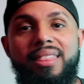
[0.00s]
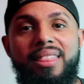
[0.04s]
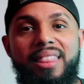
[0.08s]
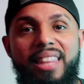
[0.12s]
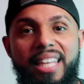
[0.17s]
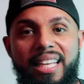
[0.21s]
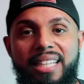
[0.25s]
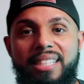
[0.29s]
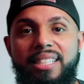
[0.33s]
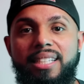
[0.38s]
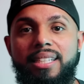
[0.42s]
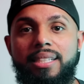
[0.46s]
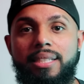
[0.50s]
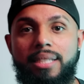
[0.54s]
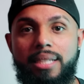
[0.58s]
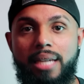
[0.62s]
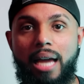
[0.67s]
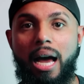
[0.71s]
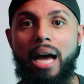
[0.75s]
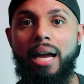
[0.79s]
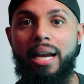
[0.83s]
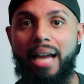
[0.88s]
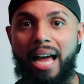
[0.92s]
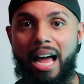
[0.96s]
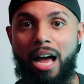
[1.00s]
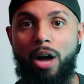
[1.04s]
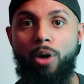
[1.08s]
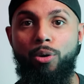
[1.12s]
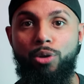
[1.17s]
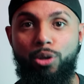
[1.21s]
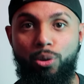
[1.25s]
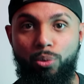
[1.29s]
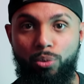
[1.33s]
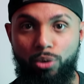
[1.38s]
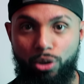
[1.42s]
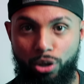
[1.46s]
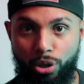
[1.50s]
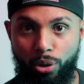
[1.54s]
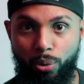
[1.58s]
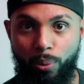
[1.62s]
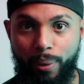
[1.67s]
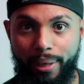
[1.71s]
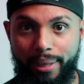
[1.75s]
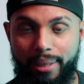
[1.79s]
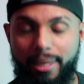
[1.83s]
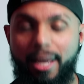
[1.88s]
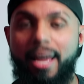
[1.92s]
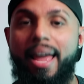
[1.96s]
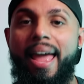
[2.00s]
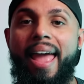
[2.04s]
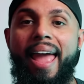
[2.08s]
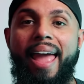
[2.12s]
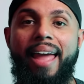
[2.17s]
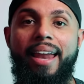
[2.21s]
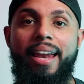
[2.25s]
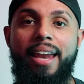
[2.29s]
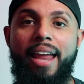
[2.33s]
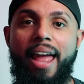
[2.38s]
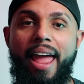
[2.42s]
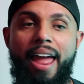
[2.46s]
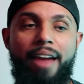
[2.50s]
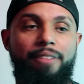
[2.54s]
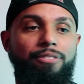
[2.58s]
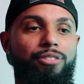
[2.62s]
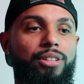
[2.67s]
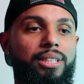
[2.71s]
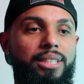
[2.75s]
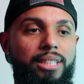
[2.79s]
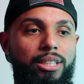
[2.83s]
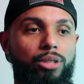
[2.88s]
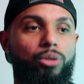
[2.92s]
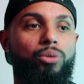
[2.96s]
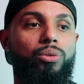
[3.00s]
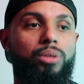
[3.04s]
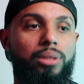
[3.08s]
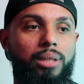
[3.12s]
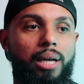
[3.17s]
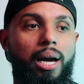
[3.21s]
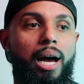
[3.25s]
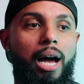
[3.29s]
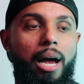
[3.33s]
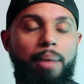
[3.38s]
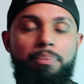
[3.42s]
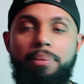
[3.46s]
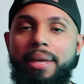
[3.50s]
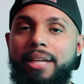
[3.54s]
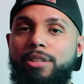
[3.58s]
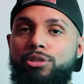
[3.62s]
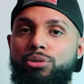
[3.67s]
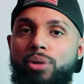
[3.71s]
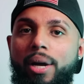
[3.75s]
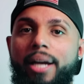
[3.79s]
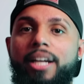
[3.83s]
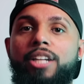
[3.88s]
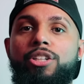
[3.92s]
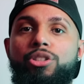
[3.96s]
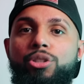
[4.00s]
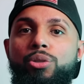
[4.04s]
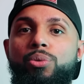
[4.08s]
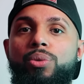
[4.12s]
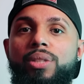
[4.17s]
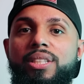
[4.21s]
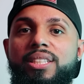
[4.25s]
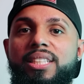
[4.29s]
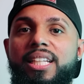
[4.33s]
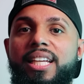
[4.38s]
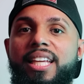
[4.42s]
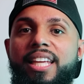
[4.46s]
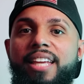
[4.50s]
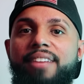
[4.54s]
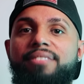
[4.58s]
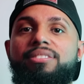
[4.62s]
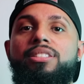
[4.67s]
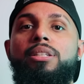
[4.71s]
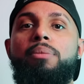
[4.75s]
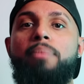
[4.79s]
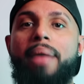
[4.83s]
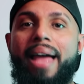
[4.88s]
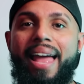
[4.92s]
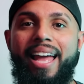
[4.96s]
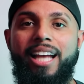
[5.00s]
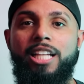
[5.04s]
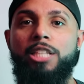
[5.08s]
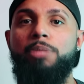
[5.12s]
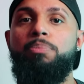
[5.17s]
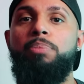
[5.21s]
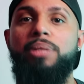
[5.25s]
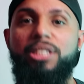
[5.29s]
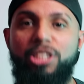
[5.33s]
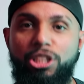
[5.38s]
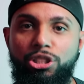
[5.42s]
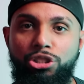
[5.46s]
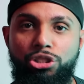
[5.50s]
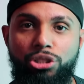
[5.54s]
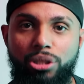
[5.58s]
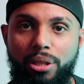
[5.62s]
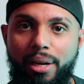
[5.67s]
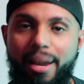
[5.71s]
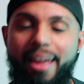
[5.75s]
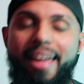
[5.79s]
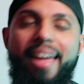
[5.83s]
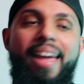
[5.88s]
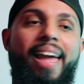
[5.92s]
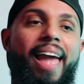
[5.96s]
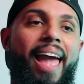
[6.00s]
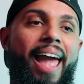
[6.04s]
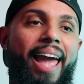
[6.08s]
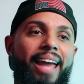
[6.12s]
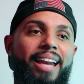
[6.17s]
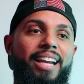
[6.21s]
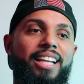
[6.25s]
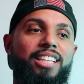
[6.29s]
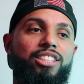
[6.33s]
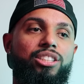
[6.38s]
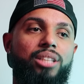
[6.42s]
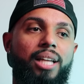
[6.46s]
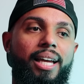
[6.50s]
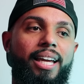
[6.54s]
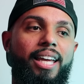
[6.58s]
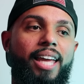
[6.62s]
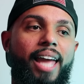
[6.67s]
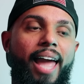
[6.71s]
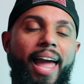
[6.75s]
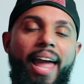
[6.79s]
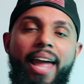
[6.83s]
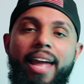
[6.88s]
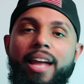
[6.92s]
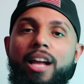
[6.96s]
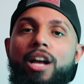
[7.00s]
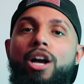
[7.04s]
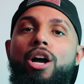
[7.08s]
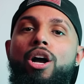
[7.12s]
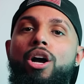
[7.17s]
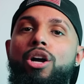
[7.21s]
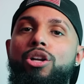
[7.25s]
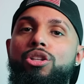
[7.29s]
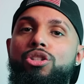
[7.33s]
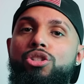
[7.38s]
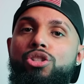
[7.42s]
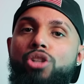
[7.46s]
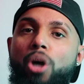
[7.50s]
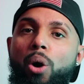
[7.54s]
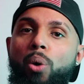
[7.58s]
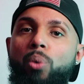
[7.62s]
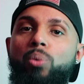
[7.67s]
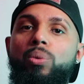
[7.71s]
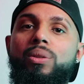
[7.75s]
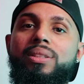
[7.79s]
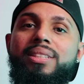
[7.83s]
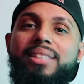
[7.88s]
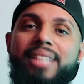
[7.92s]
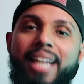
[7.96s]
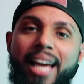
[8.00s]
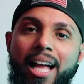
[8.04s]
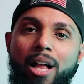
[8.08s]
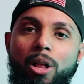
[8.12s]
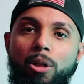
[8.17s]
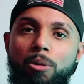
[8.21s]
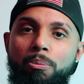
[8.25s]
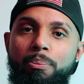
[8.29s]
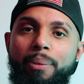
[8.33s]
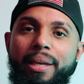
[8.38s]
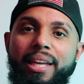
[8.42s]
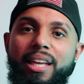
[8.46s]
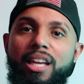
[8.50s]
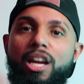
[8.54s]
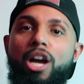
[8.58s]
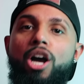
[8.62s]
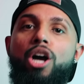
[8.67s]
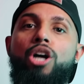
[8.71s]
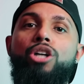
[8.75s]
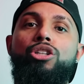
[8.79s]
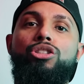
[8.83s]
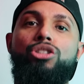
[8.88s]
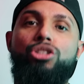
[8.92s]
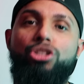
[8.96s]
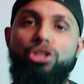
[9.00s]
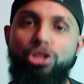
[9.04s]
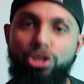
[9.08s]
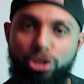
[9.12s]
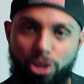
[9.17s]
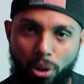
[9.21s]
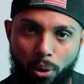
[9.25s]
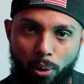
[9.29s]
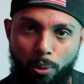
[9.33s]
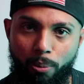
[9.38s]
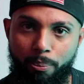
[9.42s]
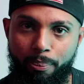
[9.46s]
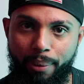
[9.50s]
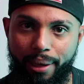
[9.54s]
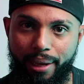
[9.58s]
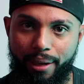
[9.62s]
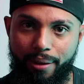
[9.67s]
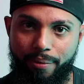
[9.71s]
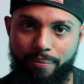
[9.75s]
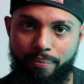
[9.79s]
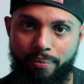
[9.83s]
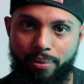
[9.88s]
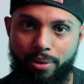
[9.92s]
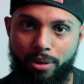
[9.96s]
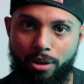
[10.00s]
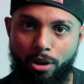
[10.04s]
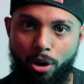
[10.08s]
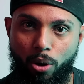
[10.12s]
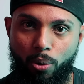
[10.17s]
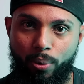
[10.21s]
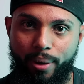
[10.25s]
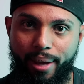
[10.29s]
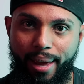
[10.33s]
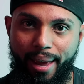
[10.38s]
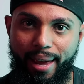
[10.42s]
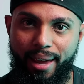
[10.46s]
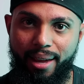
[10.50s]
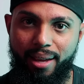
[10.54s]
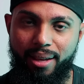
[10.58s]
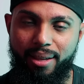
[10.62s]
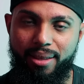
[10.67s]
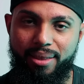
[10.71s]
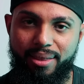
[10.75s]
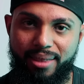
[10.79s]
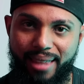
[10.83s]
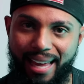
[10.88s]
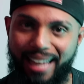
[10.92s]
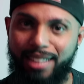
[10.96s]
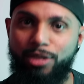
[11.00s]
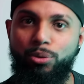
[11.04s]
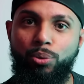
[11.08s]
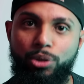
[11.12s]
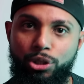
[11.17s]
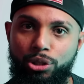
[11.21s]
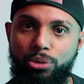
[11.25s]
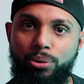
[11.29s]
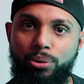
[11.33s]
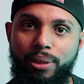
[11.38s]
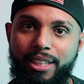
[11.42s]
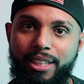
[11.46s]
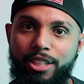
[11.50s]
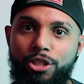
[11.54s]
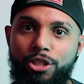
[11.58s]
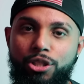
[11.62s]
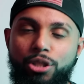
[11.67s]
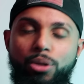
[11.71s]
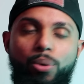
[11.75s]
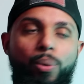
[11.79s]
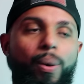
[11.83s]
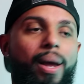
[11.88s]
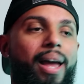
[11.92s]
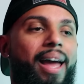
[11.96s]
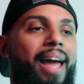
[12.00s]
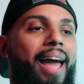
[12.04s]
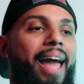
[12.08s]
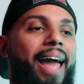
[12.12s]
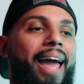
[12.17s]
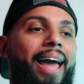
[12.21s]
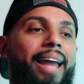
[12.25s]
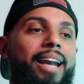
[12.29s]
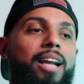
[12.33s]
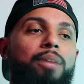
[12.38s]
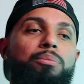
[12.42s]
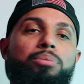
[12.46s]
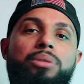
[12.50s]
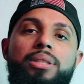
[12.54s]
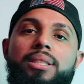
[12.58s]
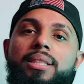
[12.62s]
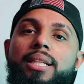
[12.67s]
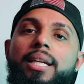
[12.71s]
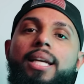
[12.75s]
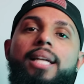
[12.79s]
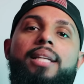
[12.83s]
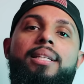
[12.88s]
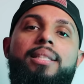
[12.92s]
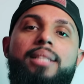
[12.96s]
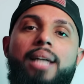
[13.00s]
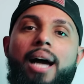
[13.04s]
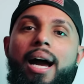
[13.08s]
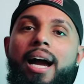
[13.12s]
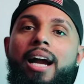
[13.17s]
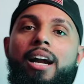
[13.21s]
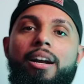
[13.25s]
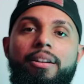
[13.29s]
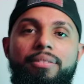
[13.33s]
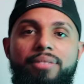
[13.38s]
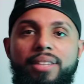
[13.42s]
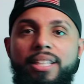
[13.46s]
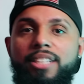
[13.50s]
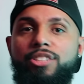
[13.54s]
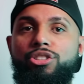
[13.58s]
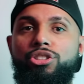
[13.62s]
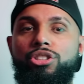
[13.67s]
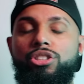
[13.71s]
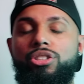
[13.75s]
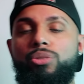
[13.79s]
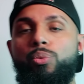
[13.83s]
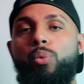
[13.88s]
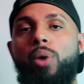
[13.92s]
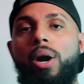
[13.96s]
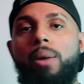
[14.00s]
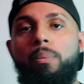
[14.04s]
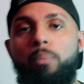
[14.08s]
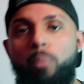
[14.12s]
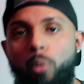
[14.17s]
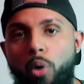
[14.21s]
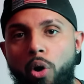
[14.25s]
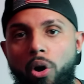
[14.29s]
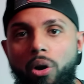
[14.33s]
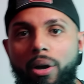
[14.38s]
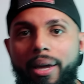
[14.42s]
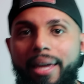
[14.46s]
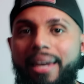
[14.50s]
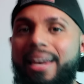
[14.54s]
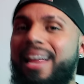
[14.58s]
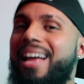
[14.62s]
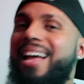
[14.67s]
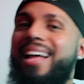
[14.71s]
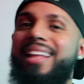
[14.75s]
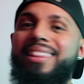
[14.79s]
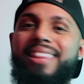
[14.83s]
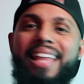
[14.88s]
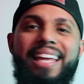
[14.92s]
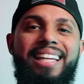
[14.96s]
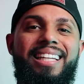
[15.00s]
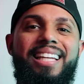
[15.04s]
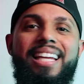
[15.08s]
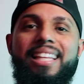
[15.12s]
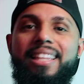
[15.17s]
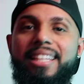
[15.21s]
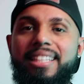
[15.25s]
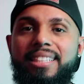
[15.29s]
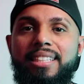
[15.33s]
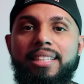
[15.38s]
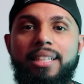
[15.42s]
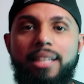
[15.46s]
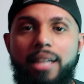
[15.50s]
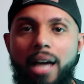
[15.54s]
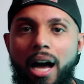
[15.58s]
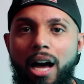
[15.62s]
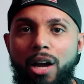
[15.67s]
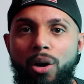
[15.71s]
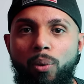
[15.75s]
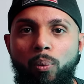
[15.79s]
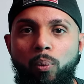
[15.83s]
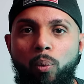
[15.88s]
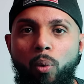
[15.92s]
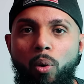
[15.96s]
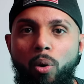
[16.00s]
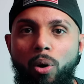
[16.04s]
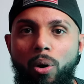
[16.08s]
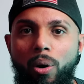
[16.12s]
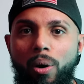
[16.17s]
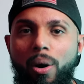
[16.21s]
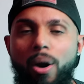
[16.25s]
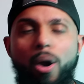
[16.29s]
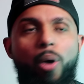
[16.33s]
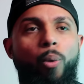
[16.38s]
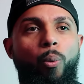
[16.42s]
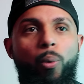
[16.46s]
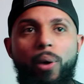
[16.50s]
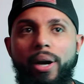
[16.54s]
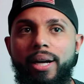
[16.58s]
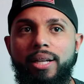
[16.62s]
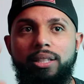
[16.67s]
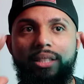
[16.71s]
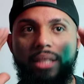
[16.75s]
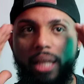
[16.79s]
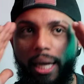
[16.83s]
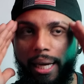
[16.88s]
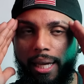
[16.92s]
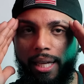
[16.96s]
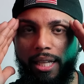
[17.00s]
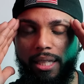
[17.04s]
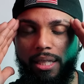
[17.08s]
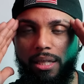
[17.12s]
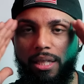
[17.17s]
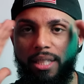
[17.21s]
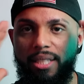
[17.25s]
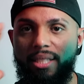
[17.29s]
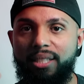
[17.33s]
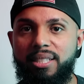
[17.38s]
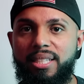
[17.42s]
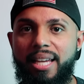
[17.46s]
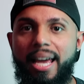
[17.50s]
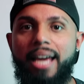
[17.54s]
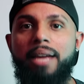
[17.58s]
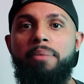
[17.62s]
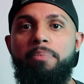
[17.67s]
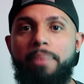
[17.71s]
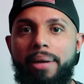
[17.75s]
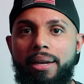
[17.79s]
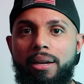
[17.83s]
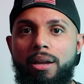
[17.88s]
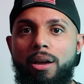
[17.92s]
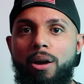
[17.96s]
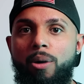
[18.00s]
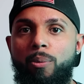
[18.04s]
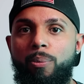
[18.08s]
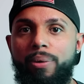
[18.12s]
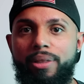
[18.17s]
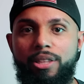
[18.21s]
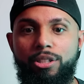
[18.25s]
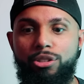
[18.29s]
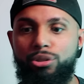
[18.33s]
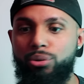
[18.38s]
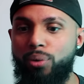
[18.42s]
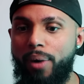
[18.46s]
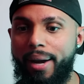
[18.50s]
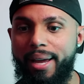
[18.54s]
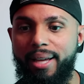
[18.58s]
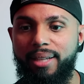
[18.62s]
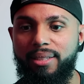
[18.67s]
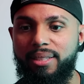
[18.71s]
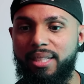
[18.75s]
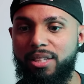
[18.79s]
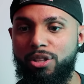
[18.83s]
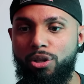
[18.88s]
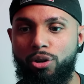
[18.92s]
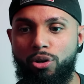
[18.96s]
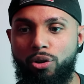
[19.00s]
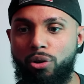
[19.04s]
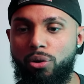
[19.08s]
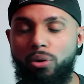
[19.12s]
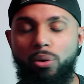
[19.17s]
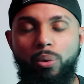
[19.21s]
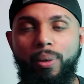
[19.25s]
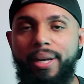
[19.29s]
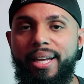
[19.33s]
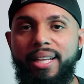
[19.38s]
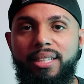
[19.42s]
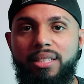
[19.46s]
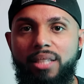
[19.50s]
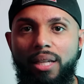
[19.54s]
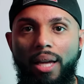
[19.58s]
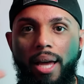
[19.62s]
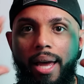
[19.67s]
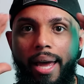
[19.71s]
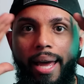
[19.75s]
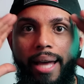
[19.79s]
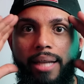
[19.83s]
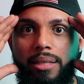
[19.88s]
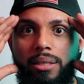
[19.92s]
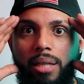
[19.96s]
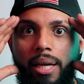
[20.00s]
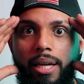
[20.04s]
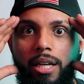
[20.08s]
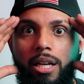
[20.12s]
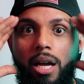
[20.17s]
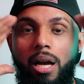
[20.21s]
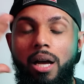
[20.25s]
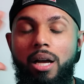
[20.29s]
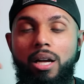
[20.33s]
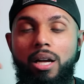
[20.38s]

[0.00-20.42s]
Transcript: This is not how you do it. And every single time they try to do this to give some exposition. And it's like, hey, don't tell me, show me. Okay? That's what you need to do. And I'm sick and tired of these just where I'm walking. They did this in God of War, where it's like the segment with Atreus and the girl, it's like,